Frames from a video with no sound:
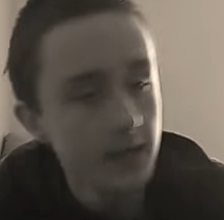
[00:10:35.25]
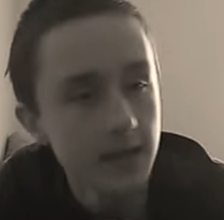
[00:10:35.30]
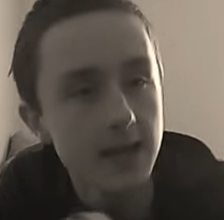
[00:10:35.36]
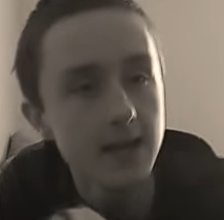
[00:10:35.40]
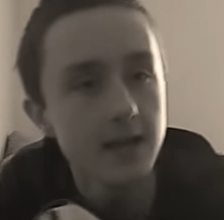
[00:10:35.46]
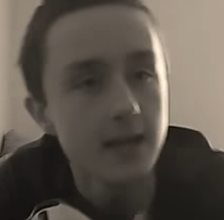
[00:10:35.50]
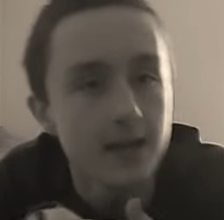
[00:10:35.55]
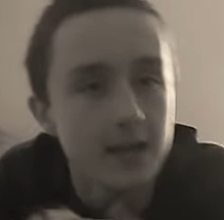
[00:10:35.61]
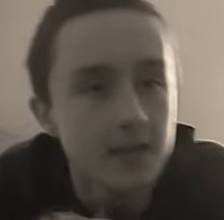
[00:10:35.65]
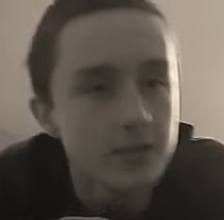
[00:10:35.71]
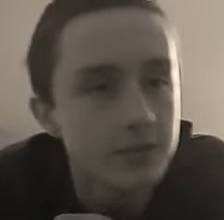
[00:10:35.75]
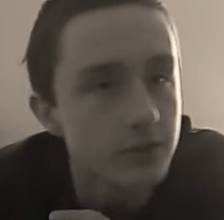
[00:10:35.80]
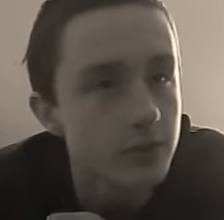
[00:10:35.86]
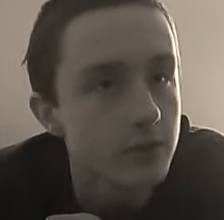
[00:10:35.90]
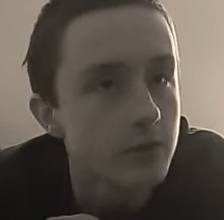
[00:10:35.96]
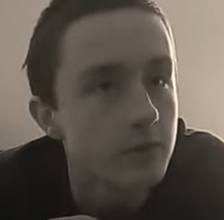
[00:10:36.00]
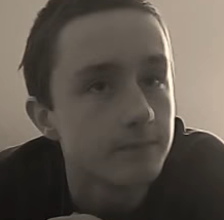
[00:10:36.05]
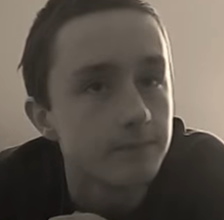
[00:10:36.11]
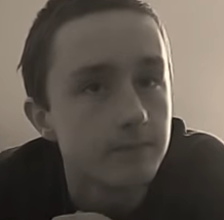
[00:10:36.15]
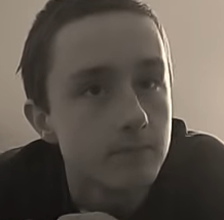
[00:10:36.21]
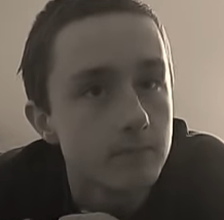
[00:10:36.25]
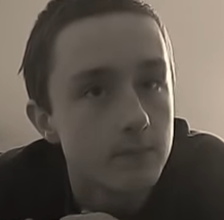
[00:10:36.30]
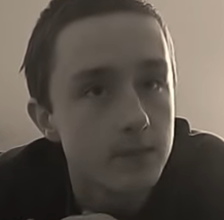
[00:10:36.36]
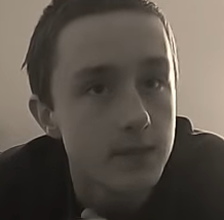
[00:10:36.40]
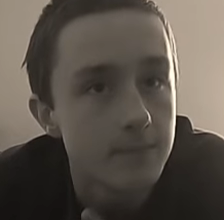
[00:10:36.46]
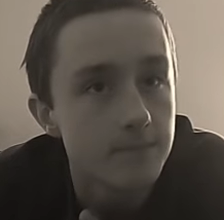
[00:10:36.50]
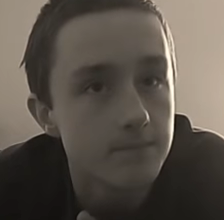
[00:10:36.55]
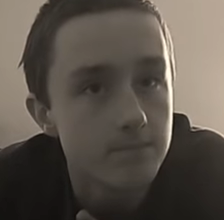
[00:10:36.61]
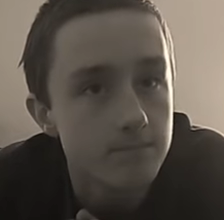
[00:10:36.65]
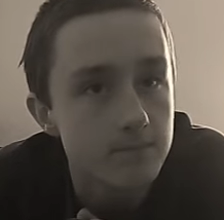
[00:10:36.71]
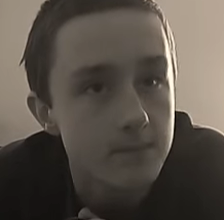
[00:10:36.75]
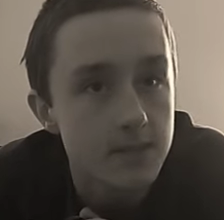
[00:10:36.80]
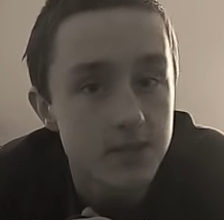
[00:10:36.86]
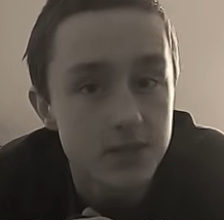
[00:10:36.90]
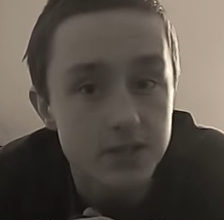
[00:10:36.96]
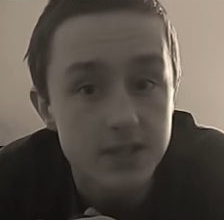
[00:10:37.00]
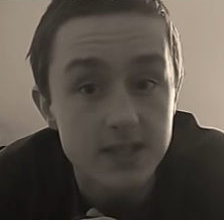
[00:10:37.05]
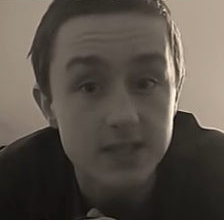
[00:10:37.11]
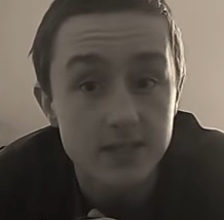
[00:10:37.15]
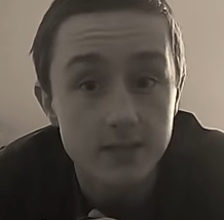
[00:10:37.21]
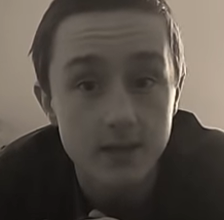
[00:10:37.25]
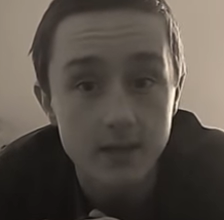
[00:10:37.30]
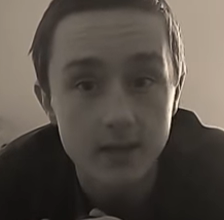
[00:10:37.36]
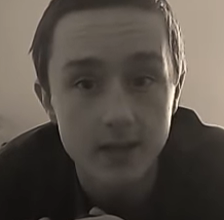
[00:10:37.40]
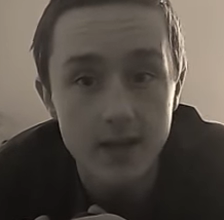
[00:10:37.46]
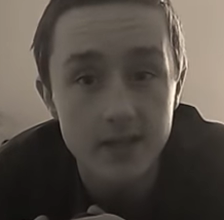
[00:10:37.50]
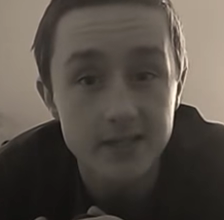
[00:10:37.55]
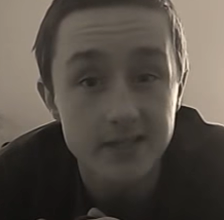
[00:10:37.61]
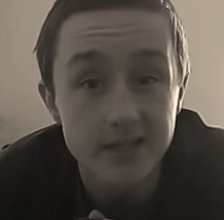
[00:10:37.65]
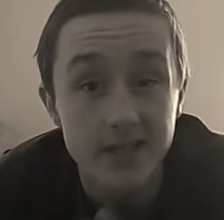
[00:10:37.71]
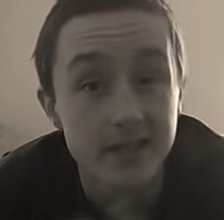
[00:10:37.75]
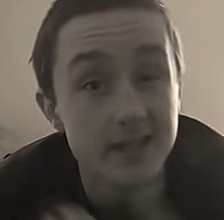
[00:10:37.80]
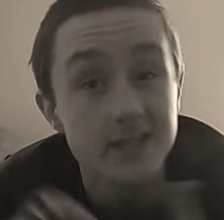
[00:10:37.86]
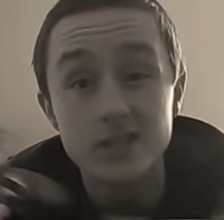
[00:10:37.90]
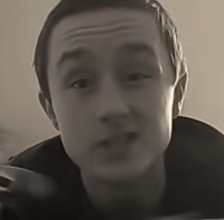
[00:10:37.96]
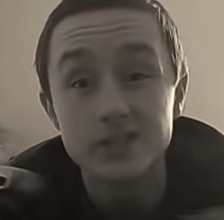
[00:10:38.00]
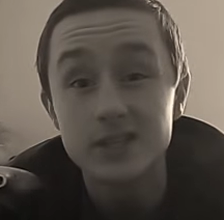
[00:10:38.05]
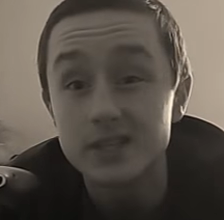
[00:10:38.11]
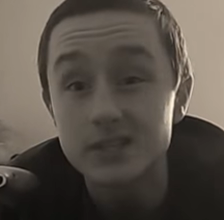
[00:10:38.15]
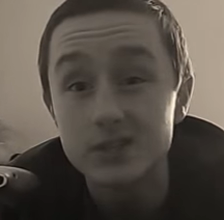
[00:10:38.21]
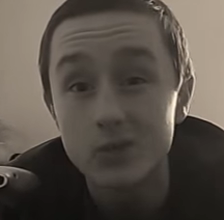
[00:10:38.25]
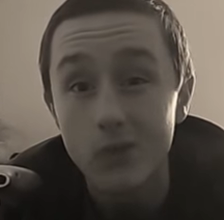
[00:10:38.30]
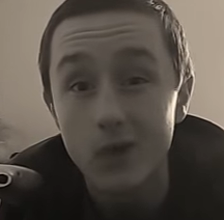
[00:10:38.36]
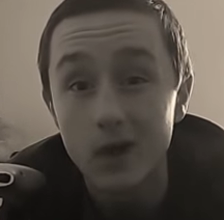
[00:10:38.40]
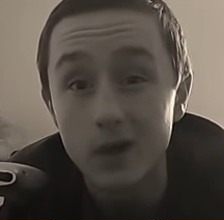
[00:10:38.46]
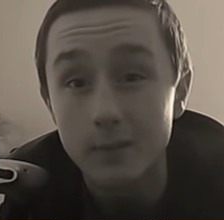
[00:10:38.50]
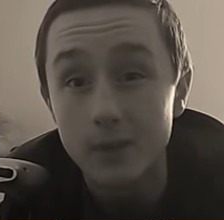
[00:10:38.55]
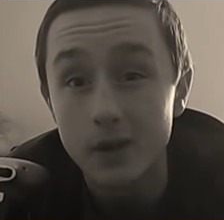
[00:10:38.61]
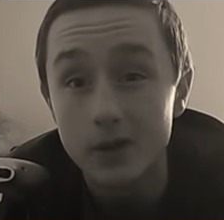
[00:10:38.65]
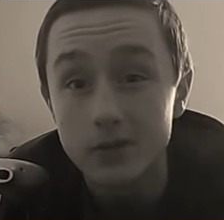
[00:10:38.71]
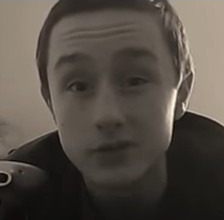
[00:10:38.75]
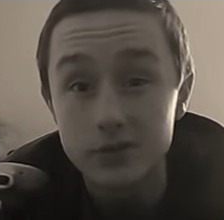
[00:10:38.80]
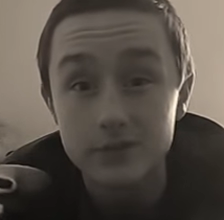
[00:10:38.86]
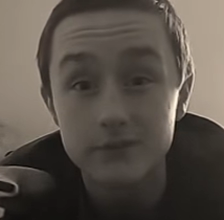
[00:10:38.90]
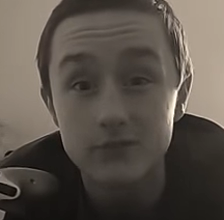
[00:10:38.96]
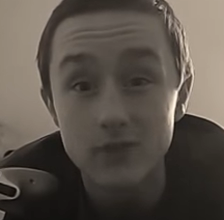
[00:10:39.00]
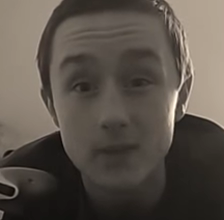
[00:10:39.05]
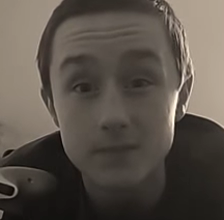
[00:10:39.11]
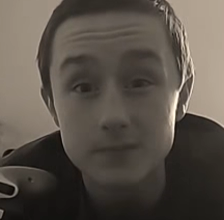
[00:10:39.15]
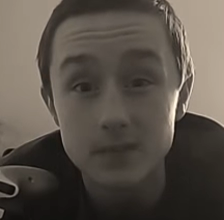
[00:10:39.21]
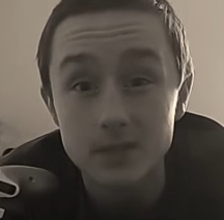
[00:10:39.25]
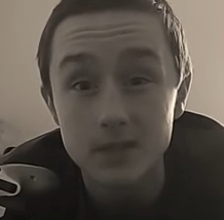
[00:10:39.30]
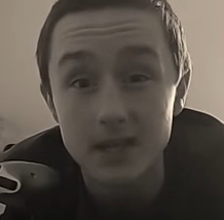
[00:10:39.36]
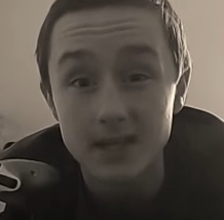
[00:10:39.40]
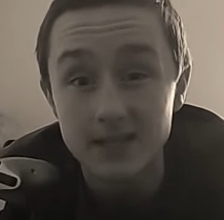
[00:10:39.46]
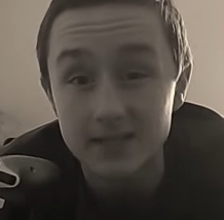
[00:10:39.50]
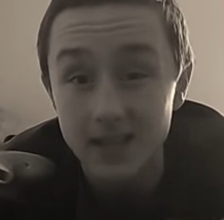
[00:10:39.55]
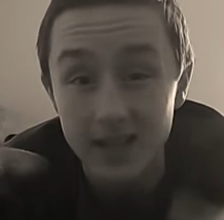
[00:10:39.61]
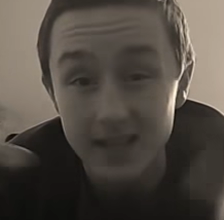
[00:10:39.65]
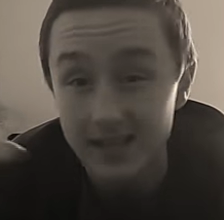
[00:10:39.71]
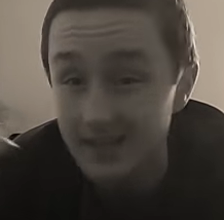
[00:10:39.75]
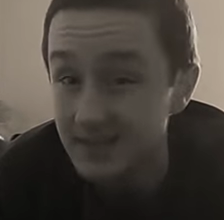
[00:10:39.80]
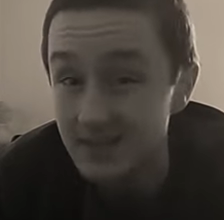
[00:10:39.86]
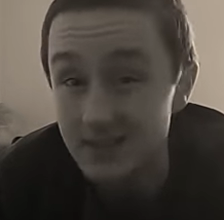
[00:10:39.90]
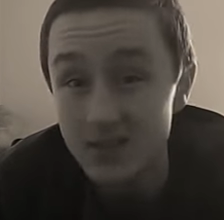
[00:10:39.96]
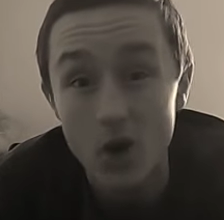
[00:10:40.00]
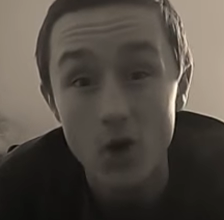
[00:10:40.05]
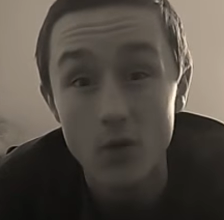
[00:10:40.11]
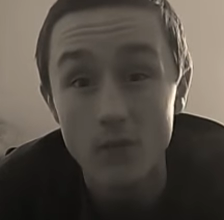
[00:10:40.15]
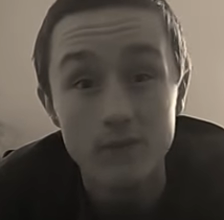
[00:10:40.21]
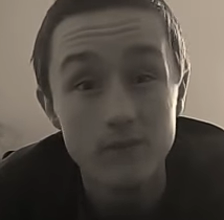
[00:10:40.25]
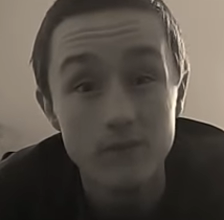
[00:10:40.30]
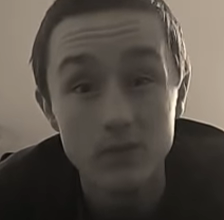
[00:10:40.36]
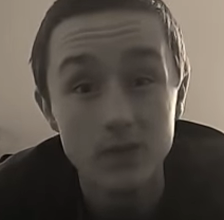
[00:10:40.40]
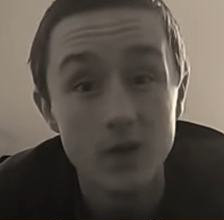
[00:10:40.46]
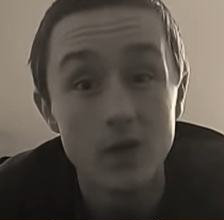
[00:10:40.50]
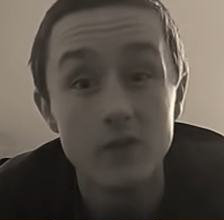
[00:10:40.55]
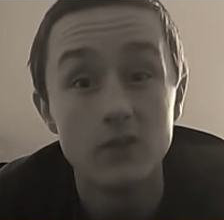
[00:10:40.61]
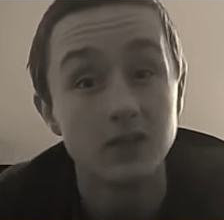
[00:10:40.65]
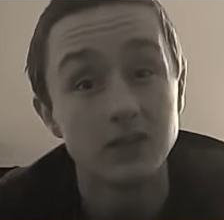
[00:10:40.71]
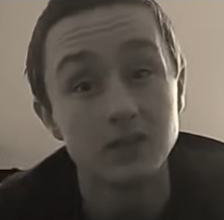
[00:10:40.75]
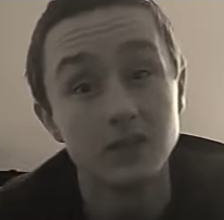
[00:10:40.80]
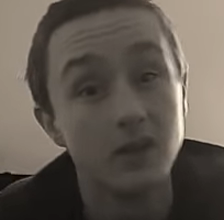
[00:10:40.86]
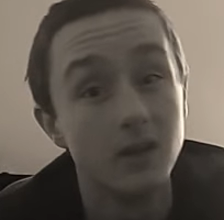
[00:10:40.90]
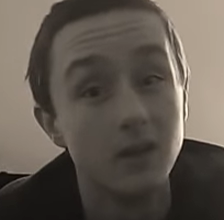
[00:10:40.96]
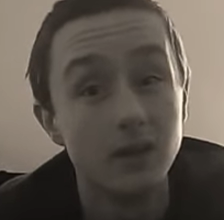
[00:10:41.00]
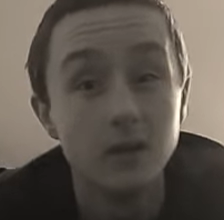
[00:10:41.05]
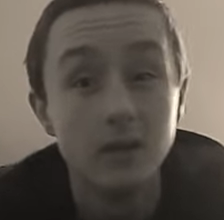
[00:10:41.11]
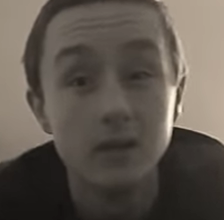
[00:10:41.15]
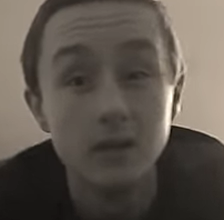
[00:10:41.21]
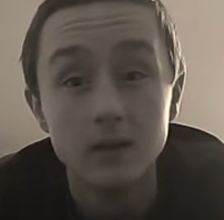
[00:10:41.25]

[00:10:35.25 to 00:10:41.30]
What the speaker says: Andrew, he just gets, like I said, he just gets a water bottle and just flips it like no fuck duh.